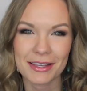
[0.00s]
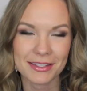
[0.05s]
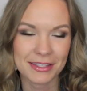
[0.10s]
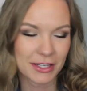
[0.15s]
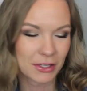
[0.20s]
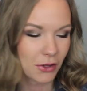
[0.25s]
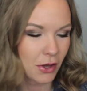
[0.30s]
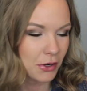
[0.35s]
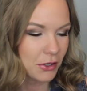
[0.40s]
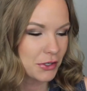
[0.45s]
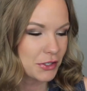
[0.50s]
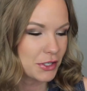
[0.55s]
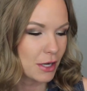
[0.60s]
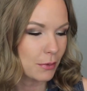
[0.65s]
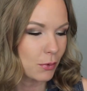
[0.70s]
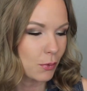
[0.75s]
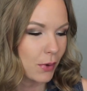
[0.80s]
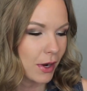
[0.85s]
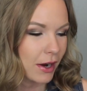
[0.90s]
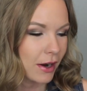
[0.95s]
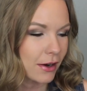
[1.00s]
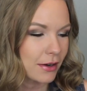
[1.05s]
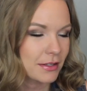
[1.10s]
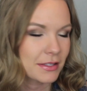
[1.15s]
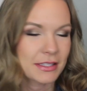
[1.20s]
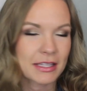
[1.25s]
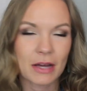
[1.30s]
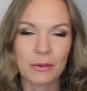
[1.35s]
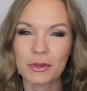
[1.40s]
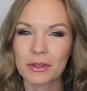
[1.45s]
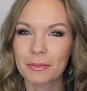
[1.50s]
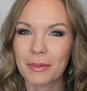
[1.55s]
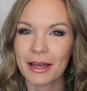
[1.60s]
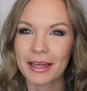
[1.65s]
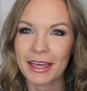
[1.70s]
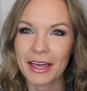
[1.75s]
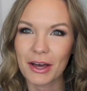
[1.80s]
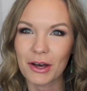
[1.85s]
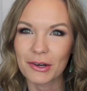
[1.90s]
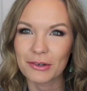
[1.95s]
Estee Lauder Double Wear set with my
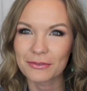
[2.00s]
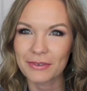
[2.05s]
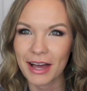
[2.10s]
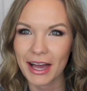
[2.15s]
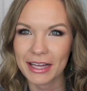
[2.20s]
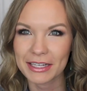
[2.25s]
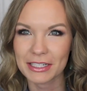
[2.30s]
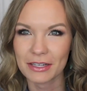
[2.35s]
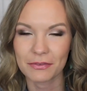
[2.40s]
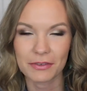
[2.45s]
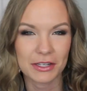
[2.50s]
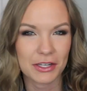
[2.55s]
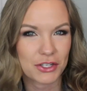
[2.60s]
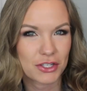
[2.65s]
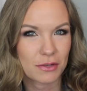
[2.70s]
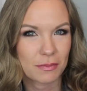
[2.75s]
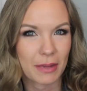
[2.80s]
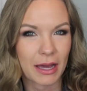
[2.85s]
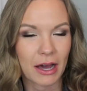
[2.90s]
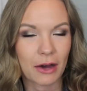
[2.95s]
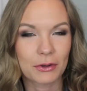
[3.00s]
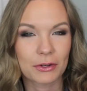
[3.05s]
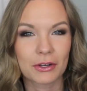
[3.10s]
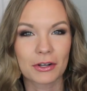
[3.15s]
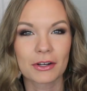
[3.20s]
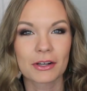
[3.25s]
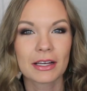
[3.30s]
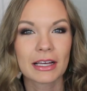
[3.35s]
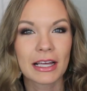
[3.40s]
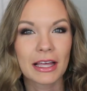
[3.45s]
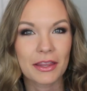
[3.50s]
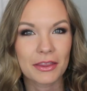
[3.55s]
e.l.f. High Definition Powder.